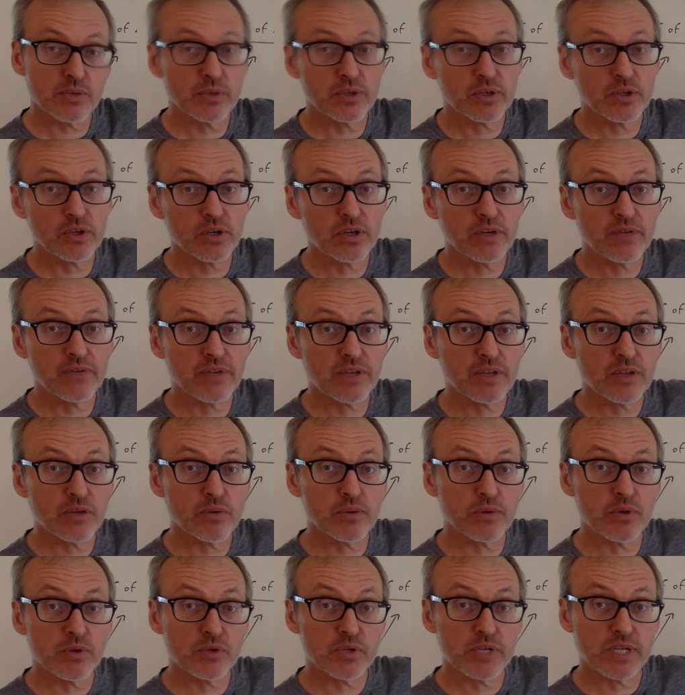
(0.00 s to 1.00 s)
We could have either
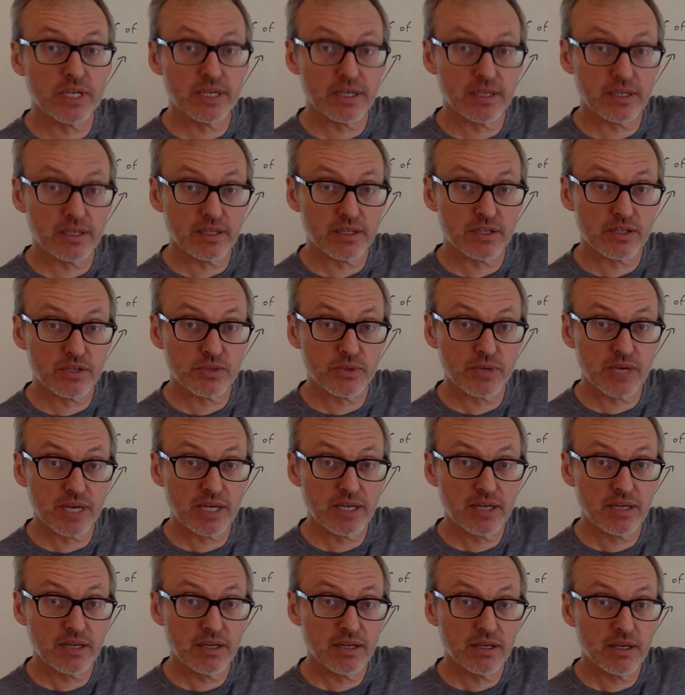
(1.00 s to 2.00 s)
rotated it this way,
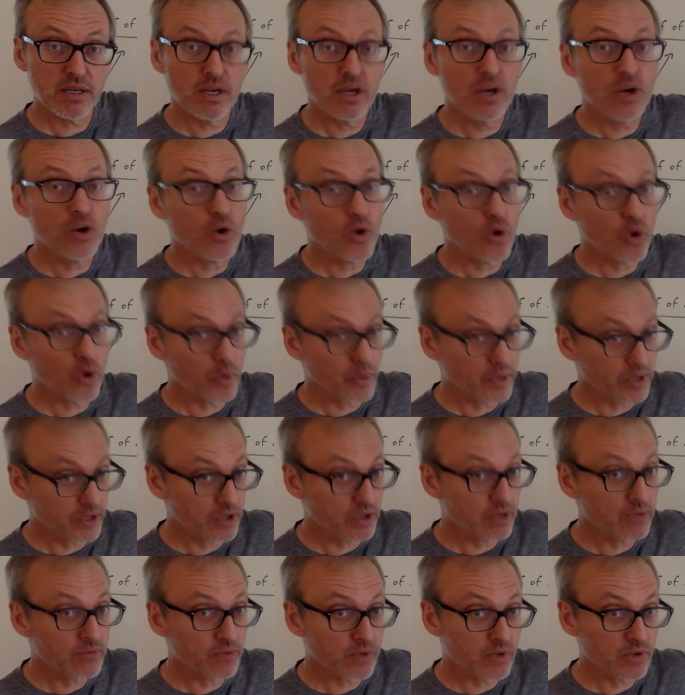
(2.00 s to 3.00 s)
or we
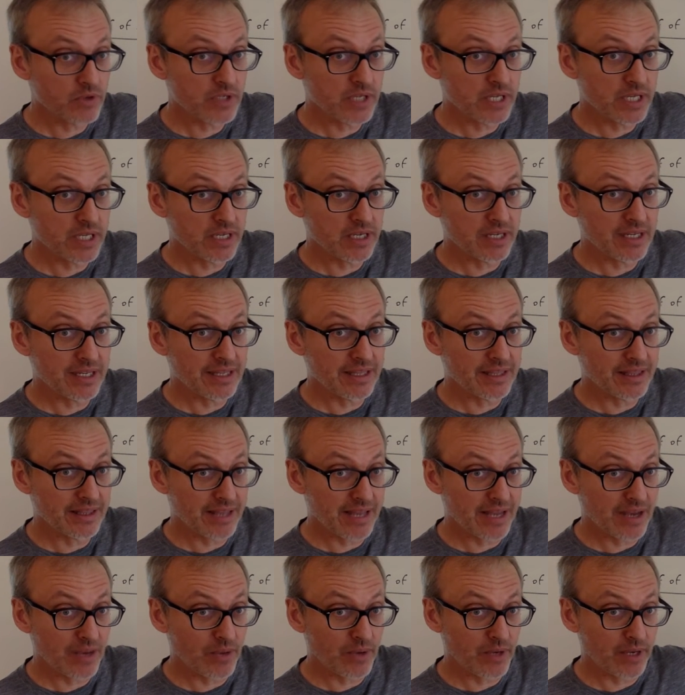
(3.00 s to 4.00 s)
could have rotated it
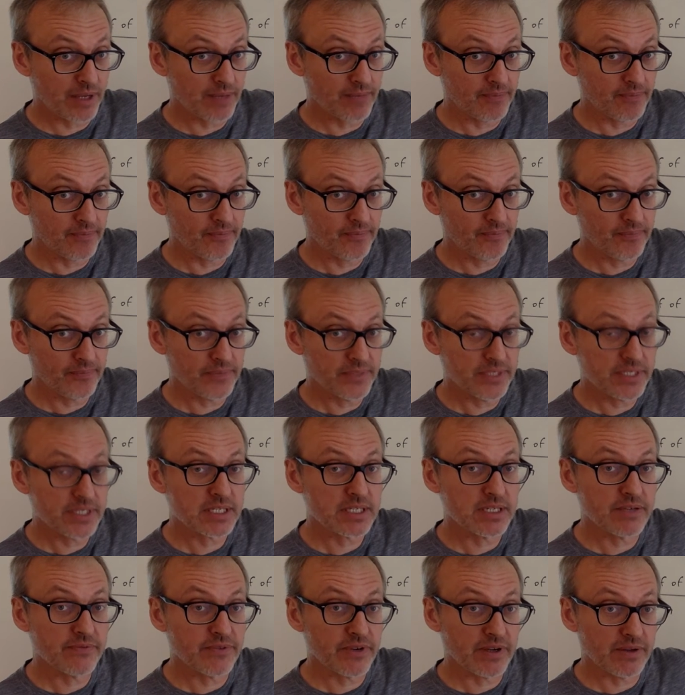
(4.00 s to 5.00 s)
that way,
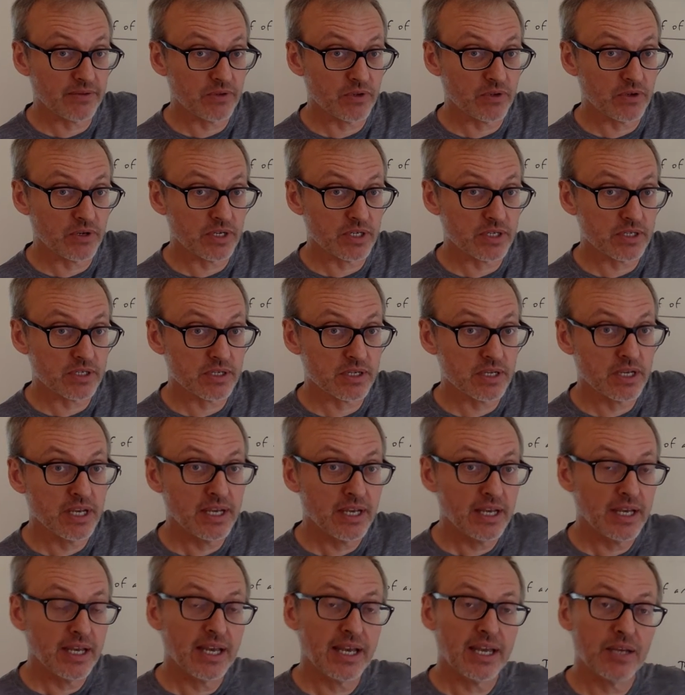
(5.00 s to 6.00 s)
65 degrees.
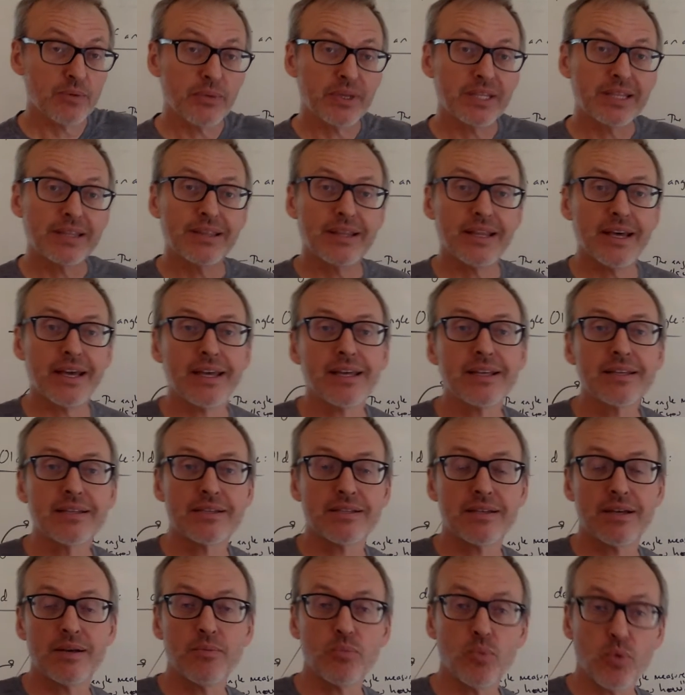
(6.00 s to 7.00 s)
And we'd like
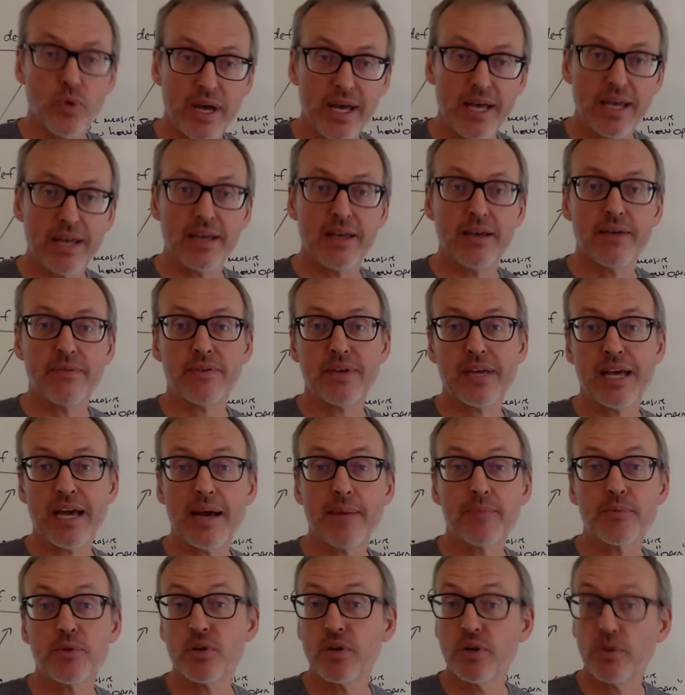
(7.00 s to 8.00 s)
some way of
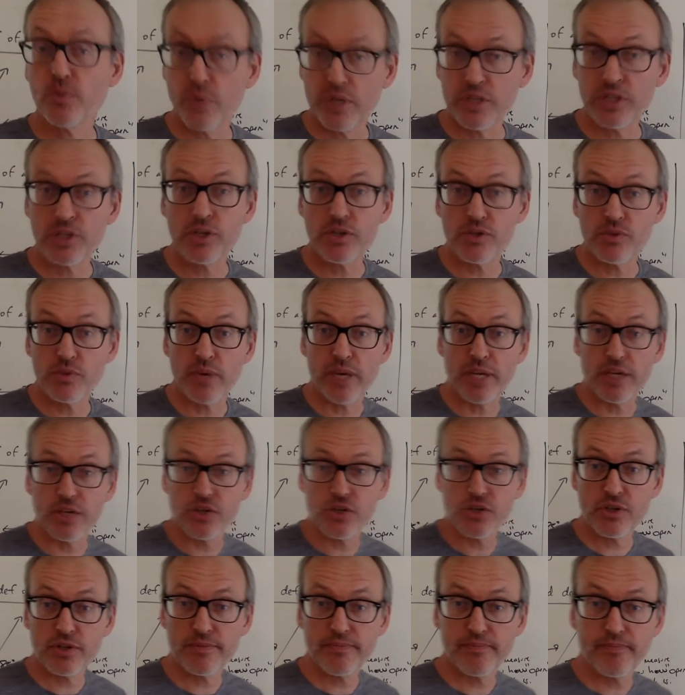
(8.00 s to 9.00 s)
capturing which is
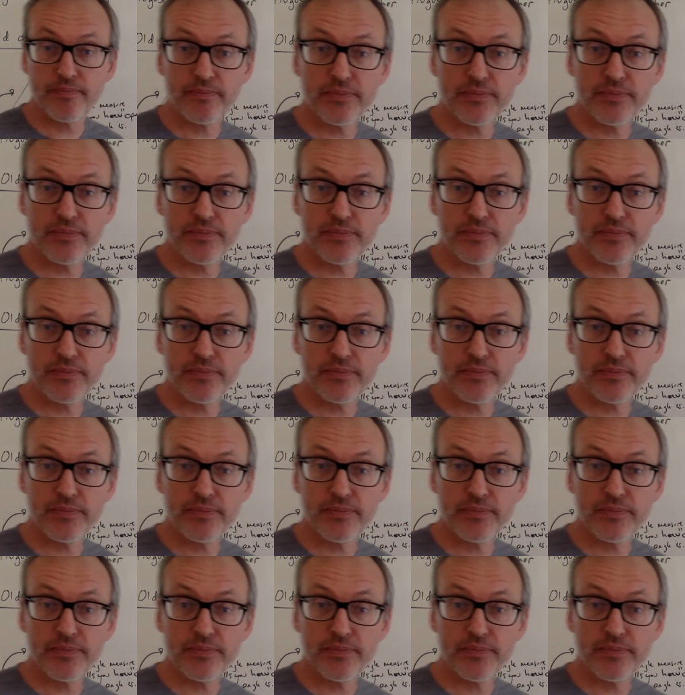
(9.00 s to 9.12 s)
which.